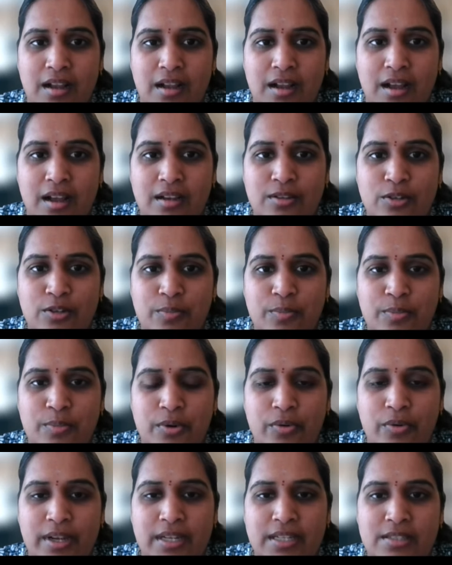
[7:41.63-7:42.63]
KHA group
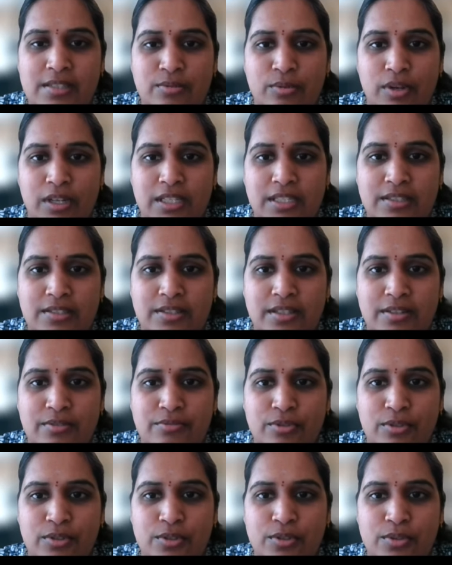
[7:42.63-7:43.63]
provides volunteering
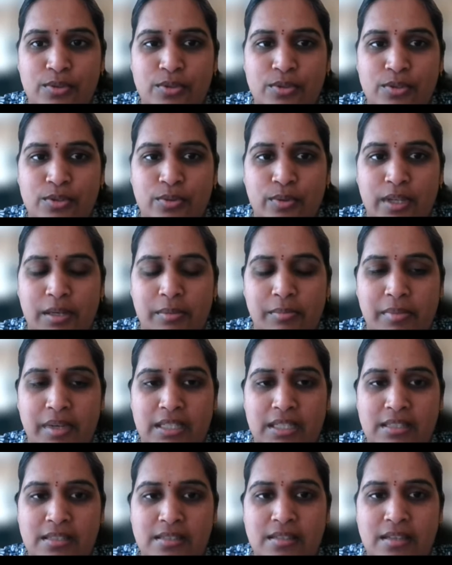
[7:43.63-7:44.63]
for 2 to 12
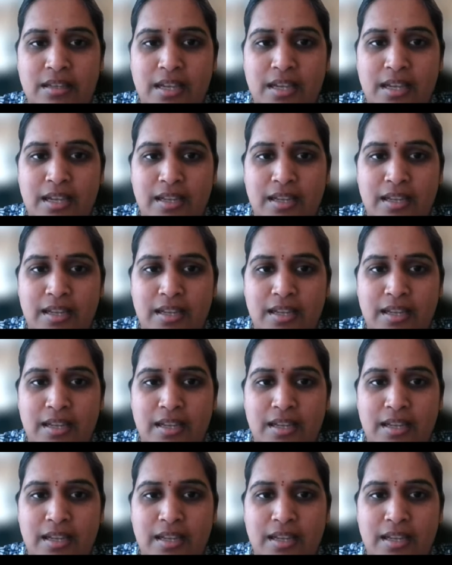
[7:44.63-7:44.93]
months,